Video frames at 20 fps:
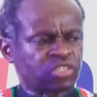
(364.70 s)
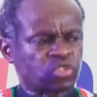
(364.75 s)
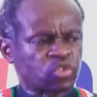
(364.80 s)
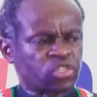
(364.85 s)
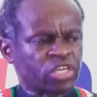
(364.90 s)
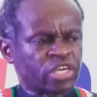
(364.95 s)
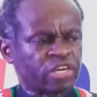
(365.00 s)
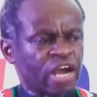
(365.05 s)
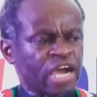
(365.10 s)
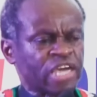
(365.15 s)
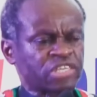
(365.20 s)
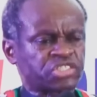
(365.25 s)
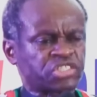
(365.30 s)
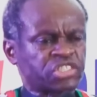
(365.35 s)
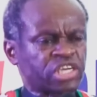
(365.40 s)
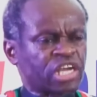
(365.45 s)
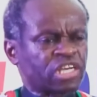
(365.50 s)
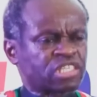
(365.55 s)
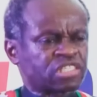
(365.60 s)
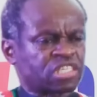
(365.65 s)
to the
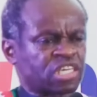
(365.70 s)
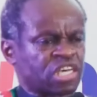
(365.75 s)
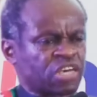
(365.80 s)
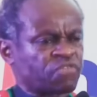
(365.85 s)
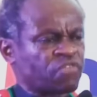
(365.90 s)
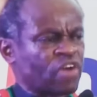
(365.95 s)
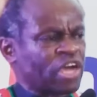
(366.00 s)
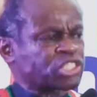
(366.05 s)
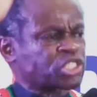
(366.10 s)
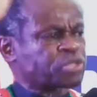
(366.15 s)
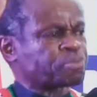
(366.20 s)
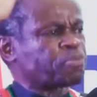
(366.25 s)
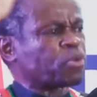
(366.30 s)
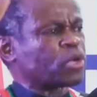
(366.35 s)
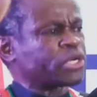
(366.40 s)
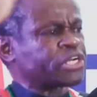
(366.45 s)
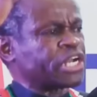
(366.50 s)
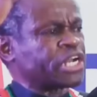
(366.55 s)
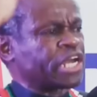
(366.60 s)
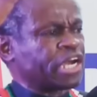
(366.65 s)
Russians, give us
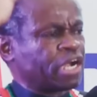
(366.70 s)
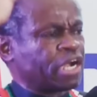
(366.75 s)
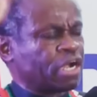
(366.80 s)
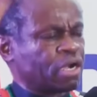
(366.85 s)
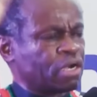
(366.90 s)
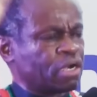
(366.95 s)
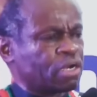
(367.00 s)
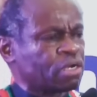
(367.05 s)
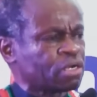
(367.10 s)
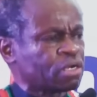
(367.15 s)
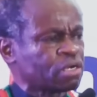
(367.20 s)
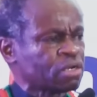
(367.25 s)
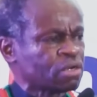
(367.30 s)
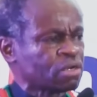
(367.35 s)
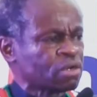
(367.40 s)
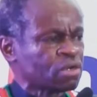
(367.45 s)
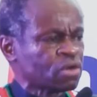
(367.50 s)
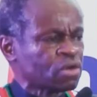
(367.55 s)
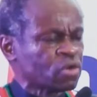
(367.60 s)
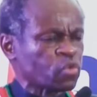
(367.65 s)
Sputnik.
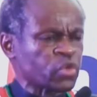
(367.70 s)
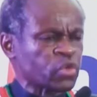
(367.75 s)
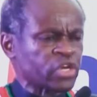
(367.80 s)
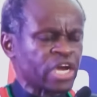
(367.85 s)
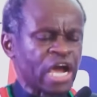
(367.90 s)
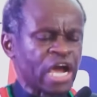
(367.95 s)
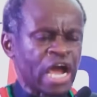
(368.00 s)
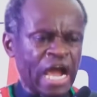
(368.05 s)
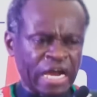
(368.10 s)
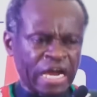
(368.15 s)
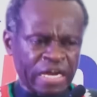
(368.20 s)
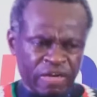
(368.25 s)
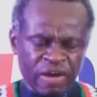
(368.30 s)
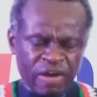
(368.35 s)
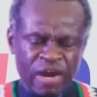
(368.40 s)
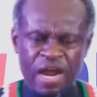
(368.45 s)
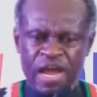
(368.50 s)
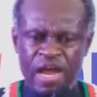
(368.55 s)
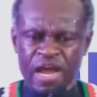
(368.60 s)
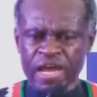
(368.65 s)
We are
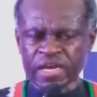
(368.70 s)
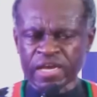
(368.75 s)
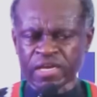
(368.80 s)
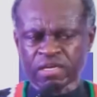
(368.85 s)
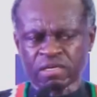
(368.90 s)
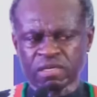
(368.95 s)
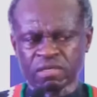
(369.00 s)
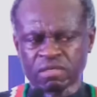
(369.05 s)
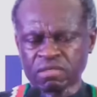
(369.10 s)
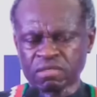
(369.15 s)
crying.